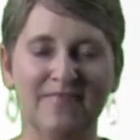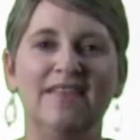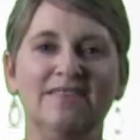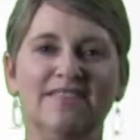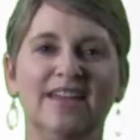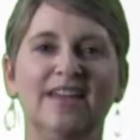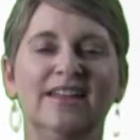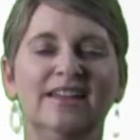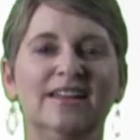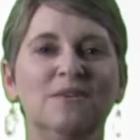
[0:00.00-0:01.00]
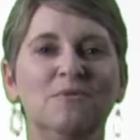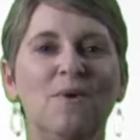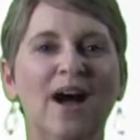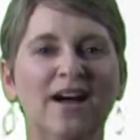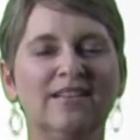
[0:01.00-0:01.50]
And then
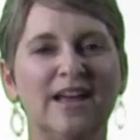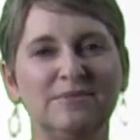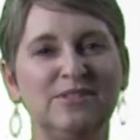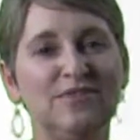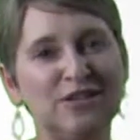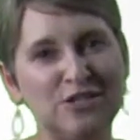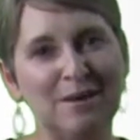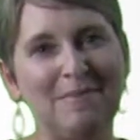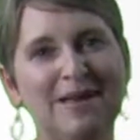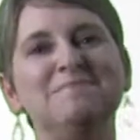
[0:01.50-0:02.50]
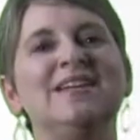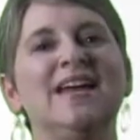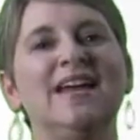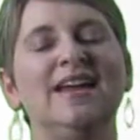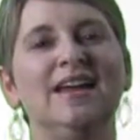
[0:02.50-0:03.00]
while I was finishing up my
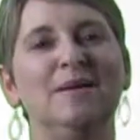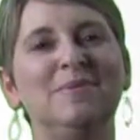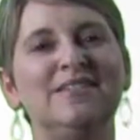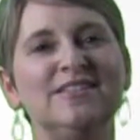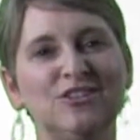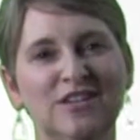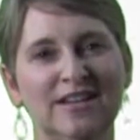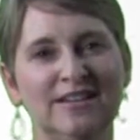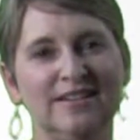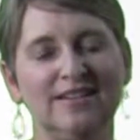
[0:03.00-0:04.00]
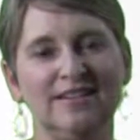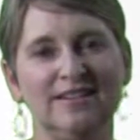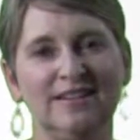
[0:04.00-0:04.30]
MBA, a position